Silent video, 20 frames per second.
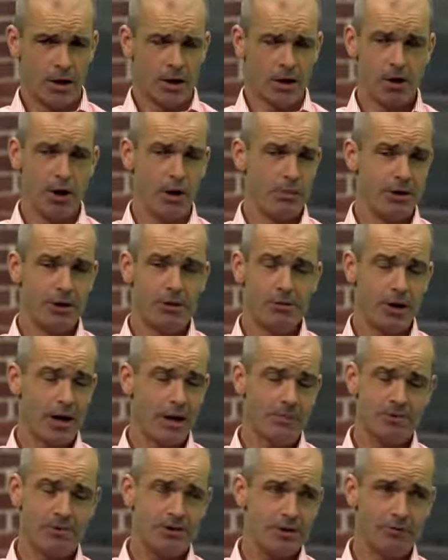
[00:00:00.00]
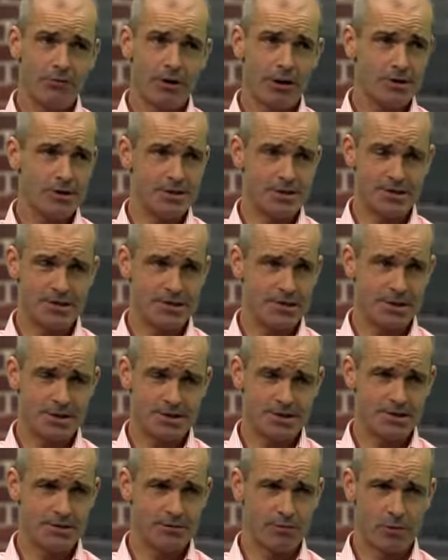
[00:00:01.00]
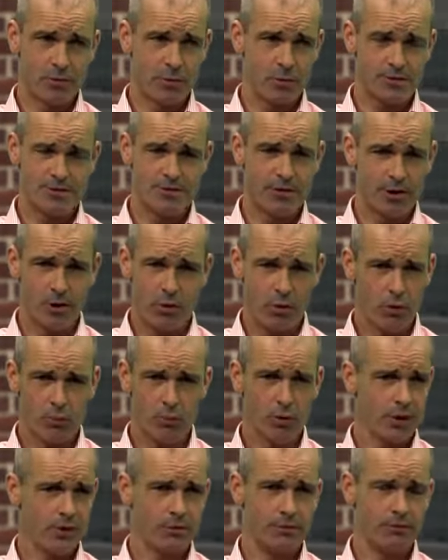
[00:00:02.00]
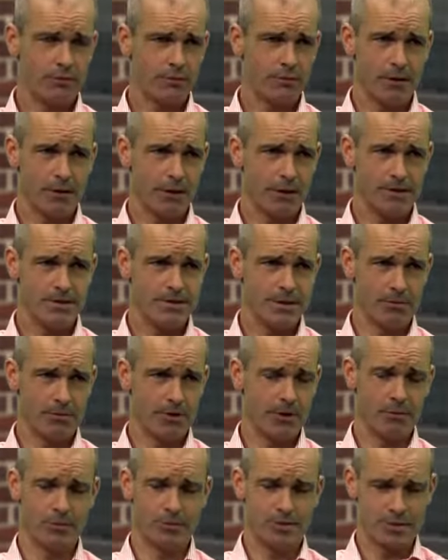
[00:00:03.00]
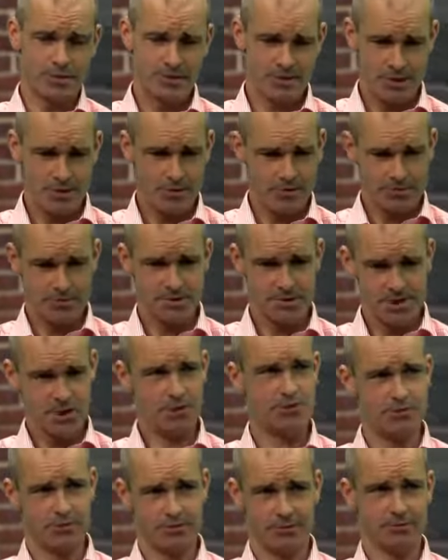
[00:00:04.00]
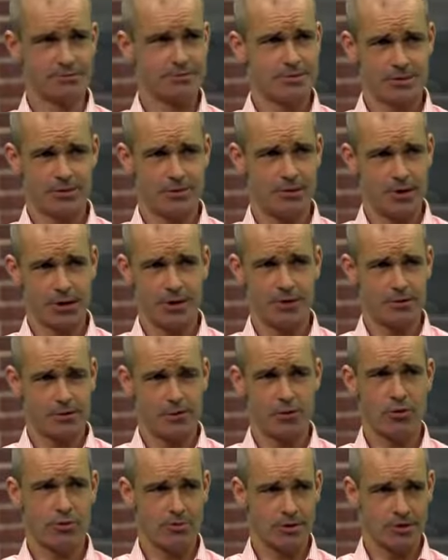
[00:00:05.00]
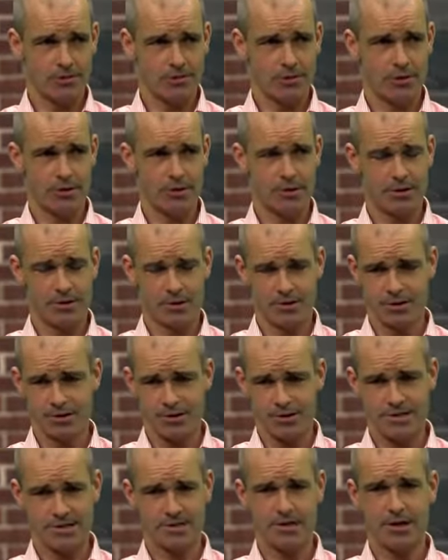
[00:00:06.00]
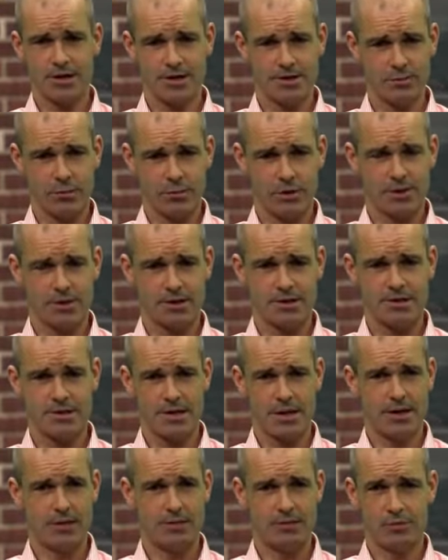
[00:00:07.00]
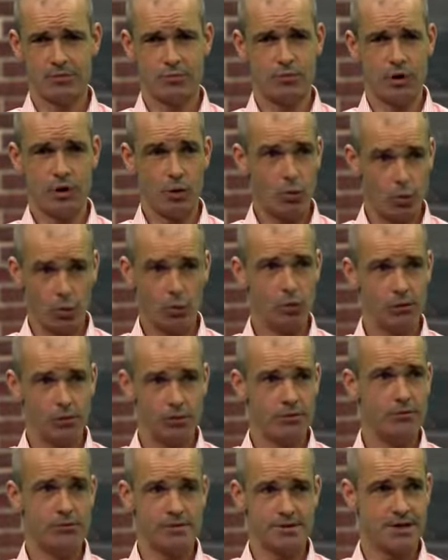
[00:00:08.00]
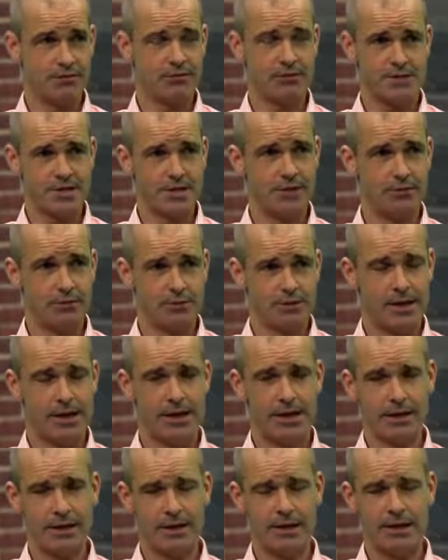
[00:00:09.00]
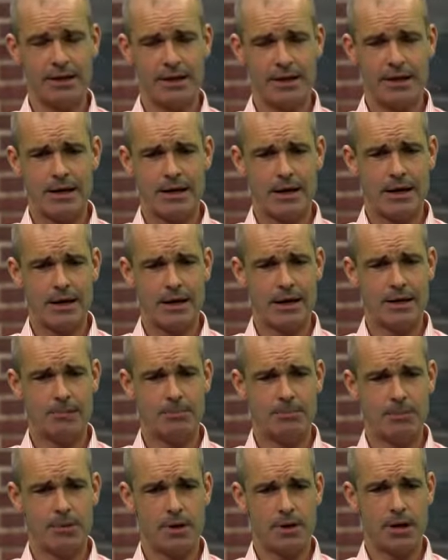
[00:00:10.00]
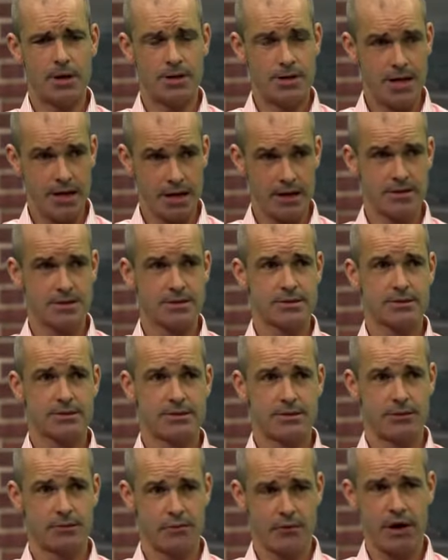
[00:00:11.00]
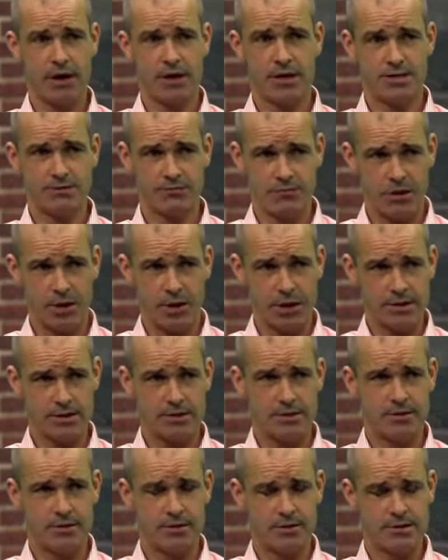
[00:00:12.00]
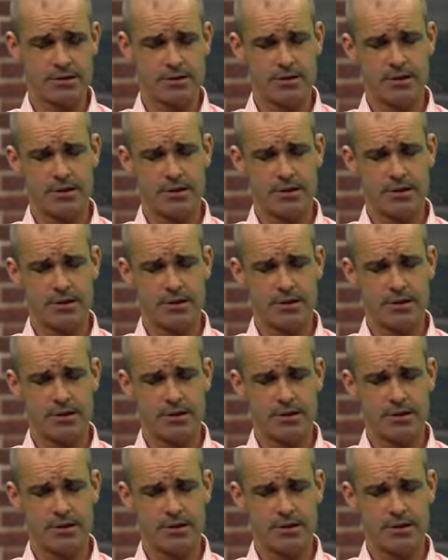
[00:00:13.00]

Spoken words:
No, I mean, you're absolutely right. It's of course very odd when you find something which is so central to the way our economies work and the society works, and that we all use every single day. And yet, Fran is right that